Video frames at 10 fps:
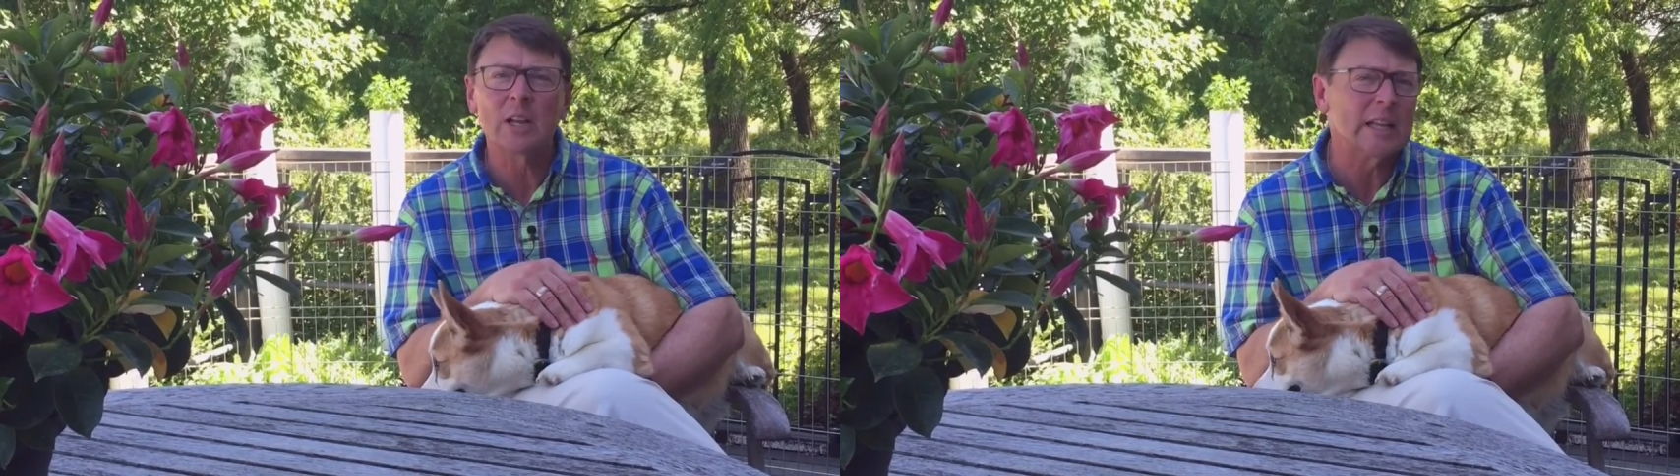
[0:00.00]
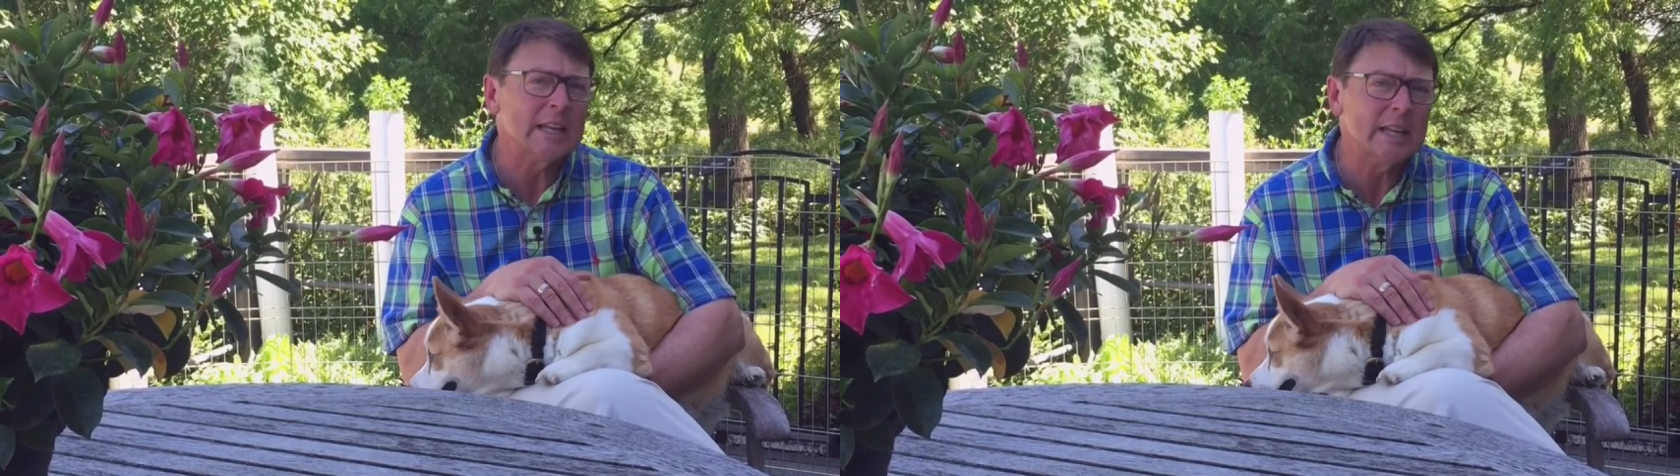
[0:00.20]

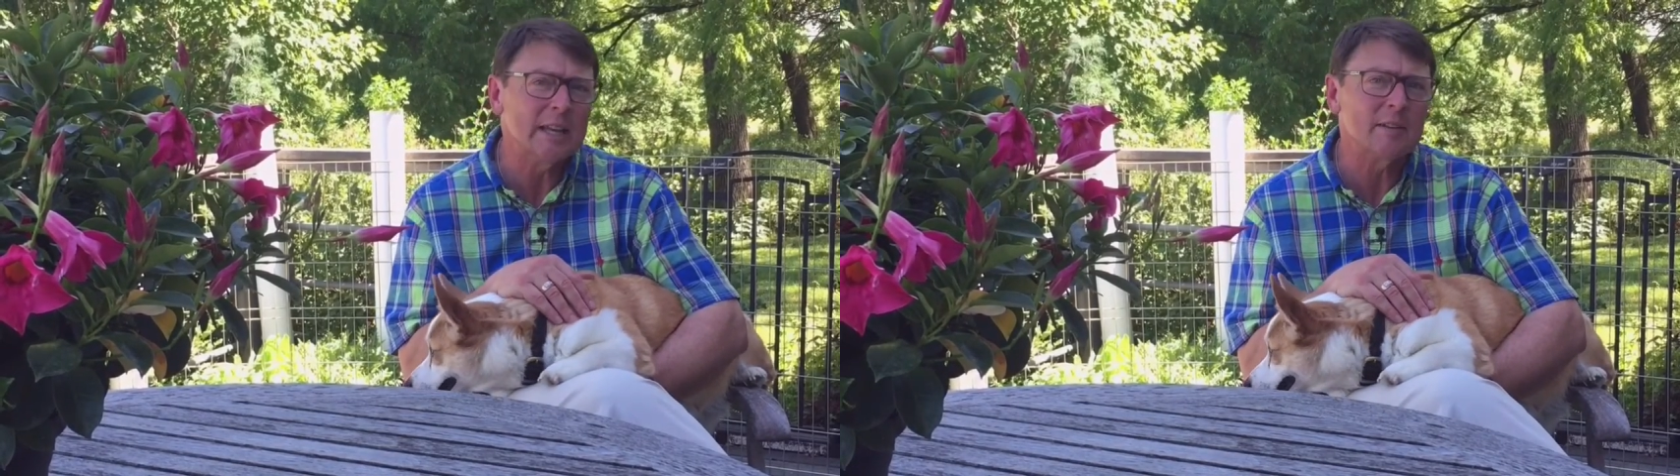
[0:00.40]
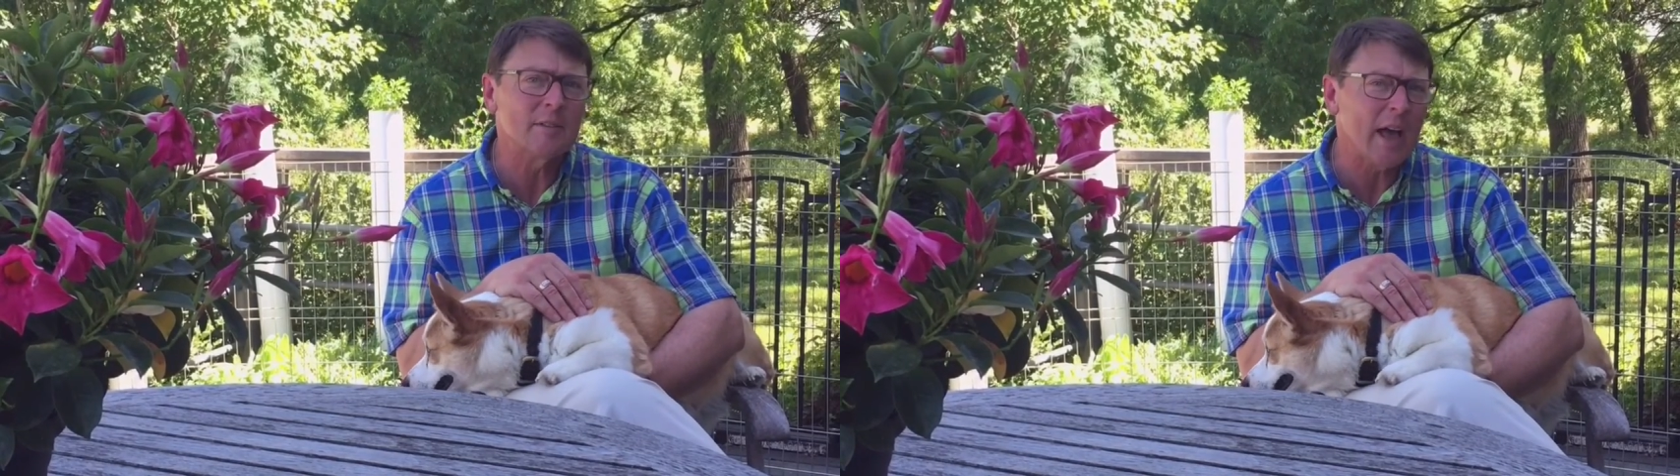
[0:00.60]

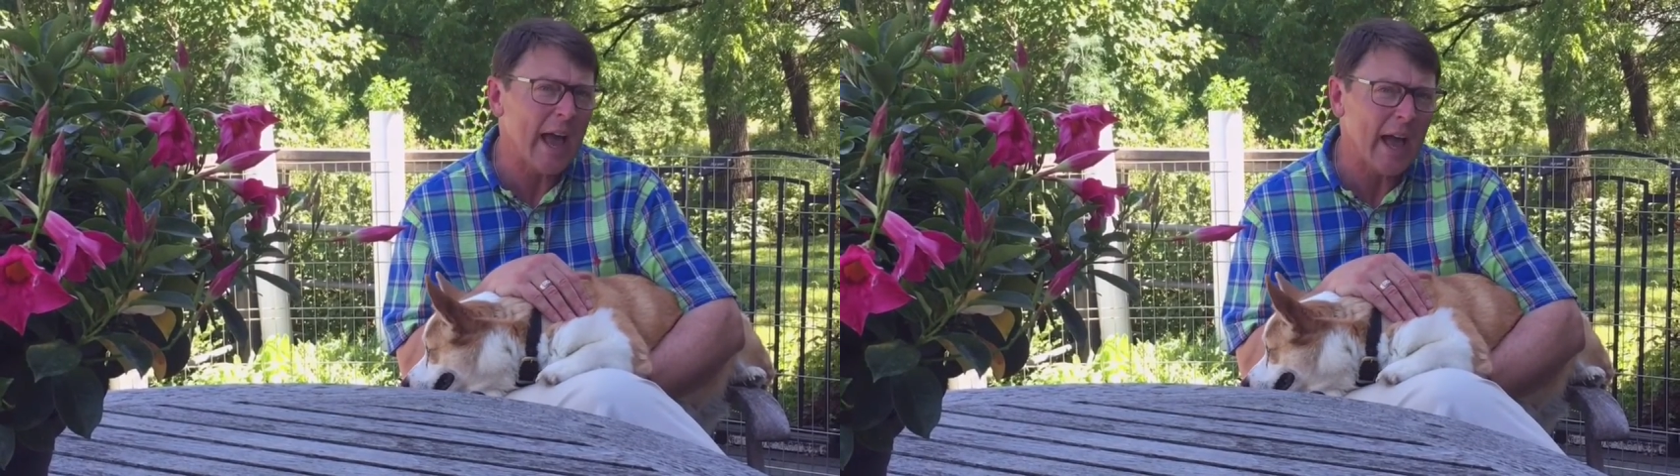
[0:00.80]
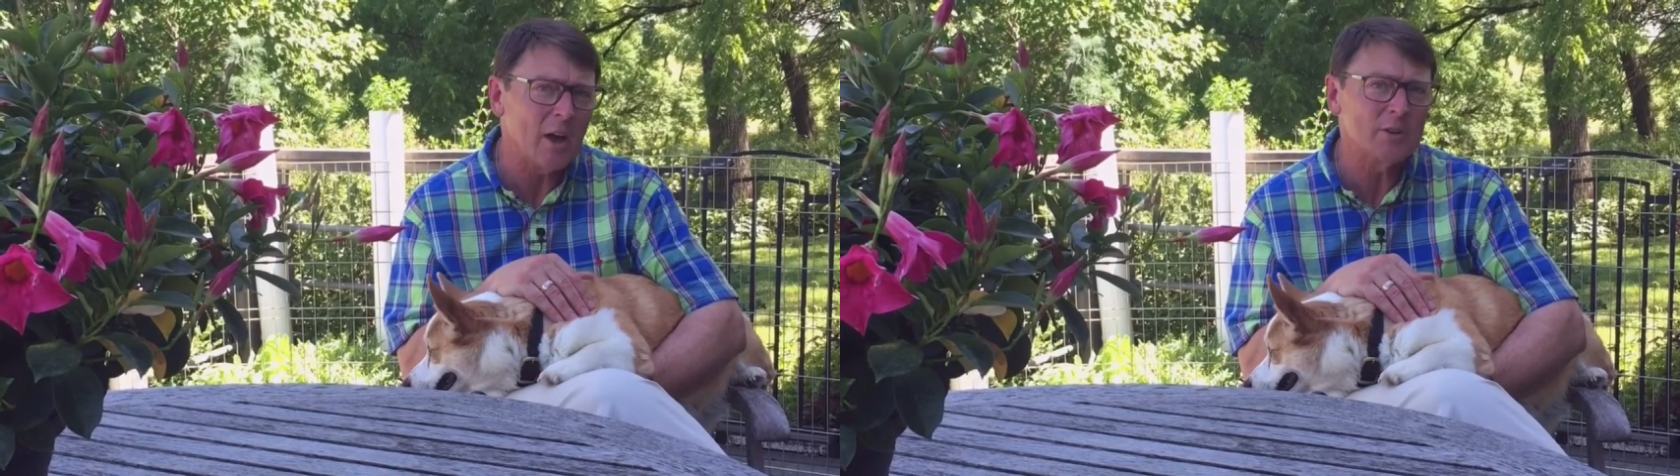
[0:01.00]
cleaning the
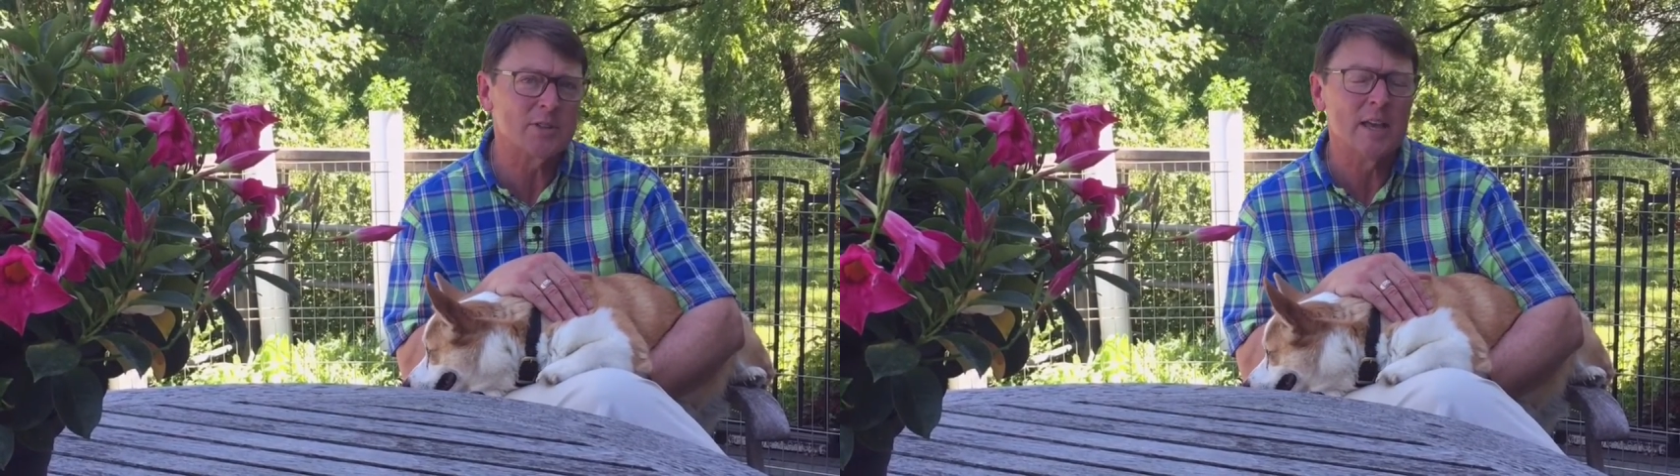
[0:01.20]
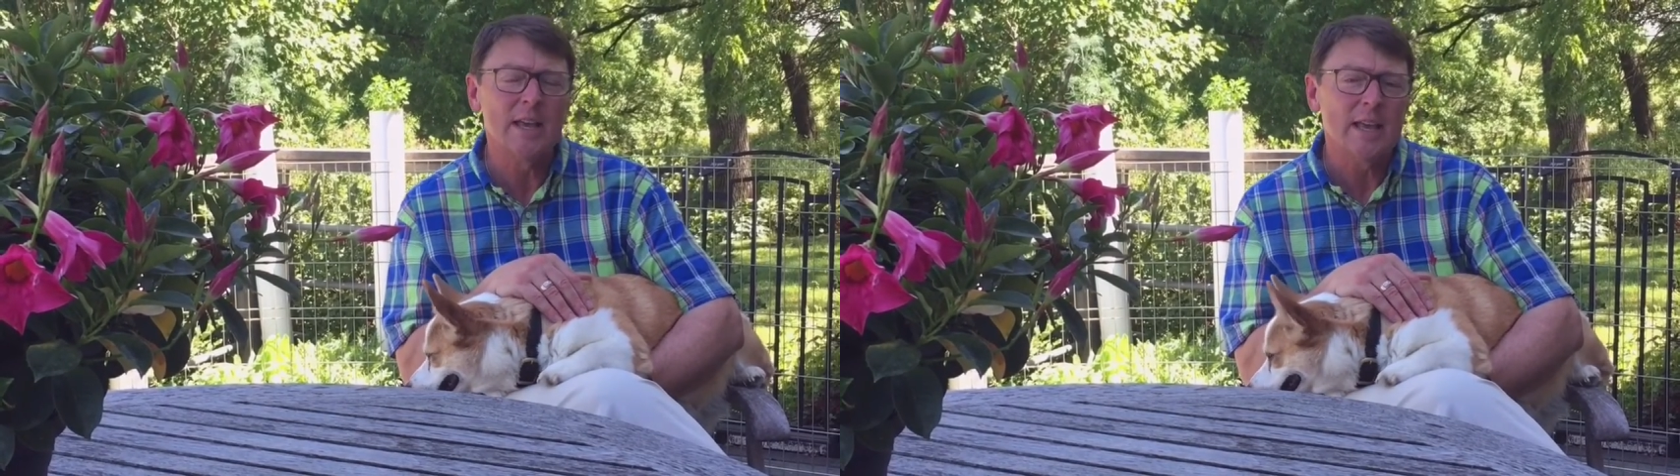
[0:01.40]

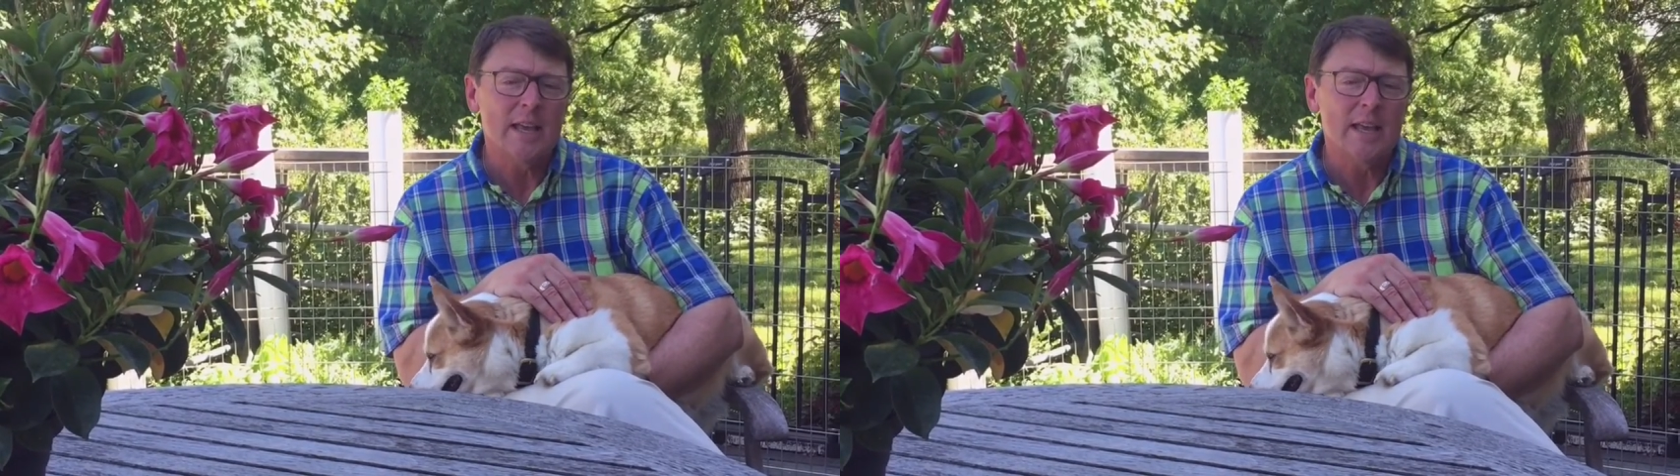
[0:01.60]
house,